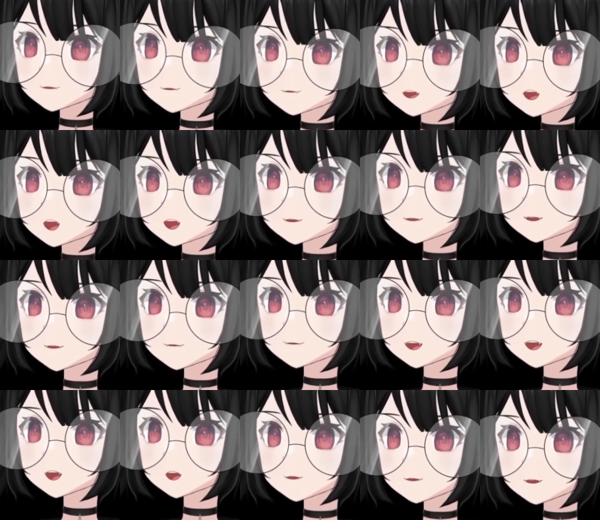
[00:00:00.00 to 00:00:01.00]
This game
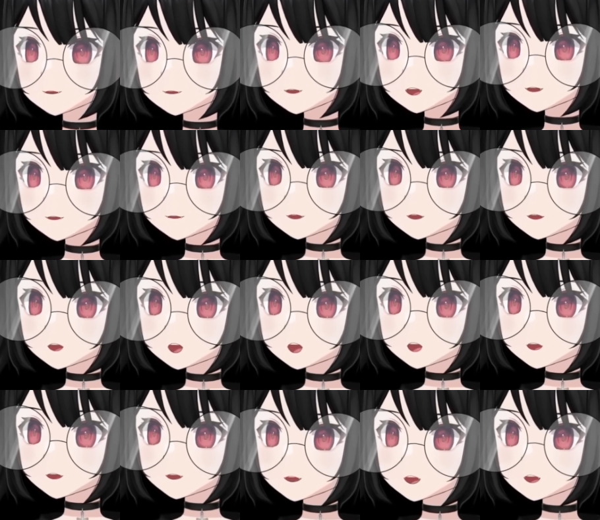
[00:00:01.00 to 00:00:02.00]
did nothing wrong.
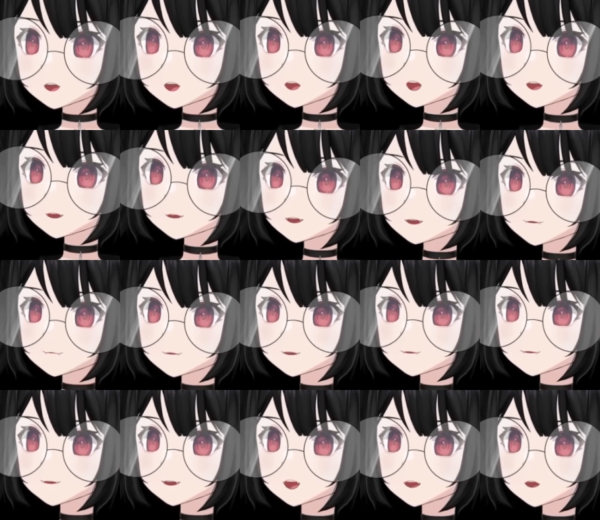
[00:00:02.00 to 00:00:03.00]
Couldn't let this
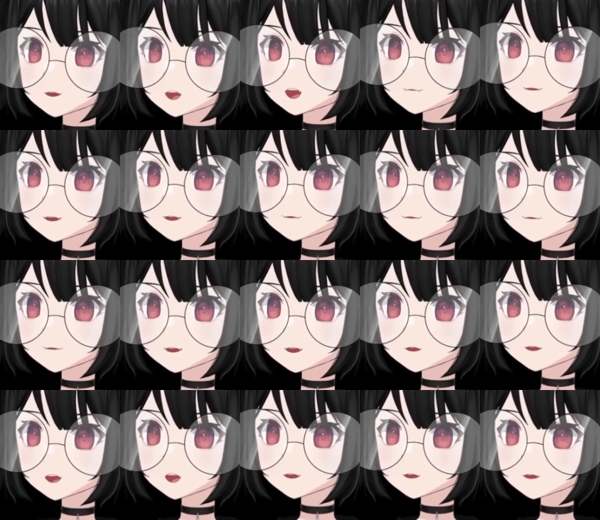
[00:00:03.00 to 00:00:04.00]
game have a female
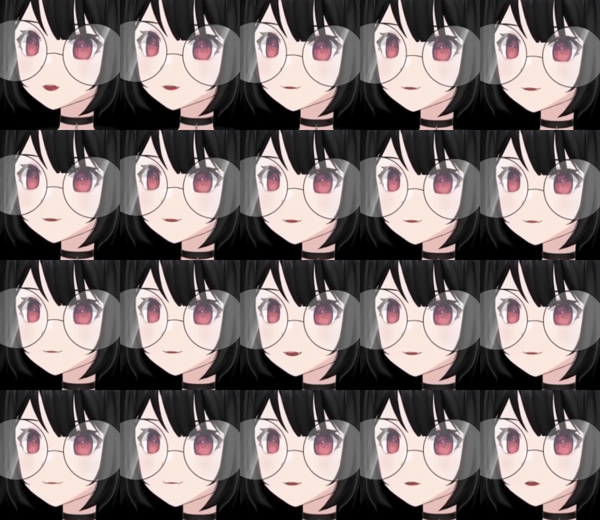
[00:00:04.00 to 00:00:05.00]
dressed like a
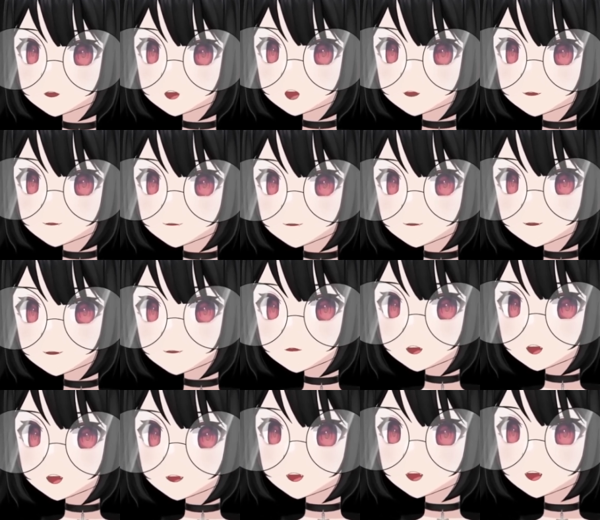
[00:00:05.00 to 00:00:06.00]
decent person despite
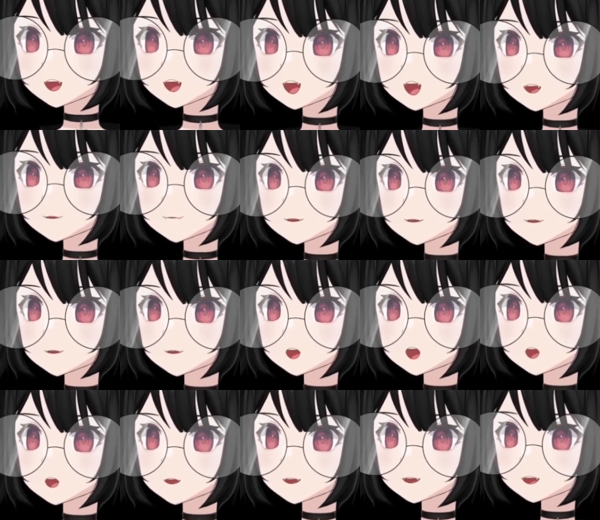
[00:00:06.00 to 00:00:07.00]
having so many
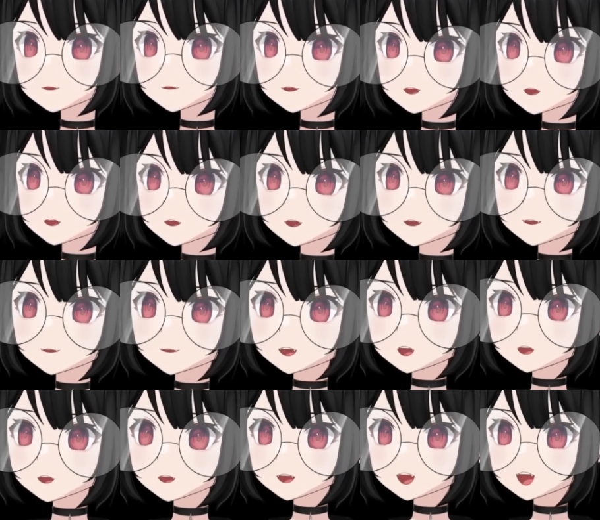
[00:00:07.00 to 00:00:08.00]
games with their generic
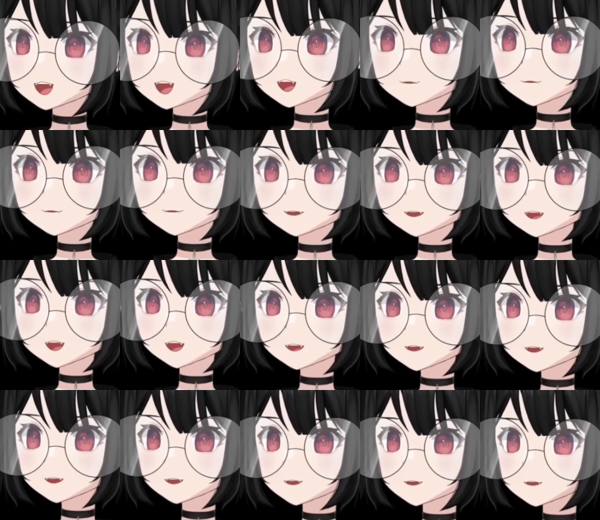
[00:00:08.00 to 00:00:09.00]
half-naked
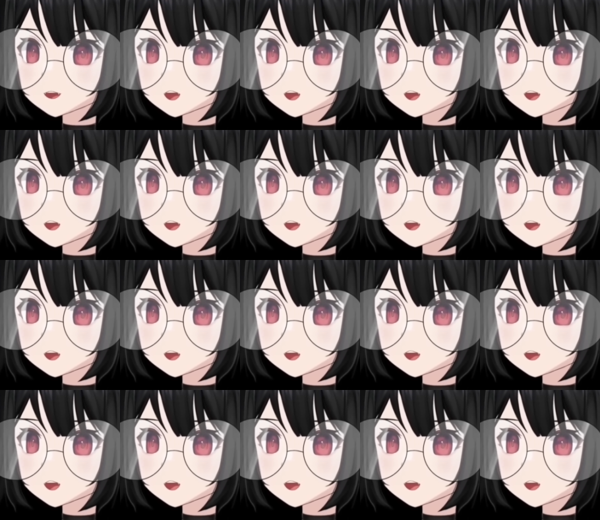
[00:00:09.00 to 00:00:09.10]
and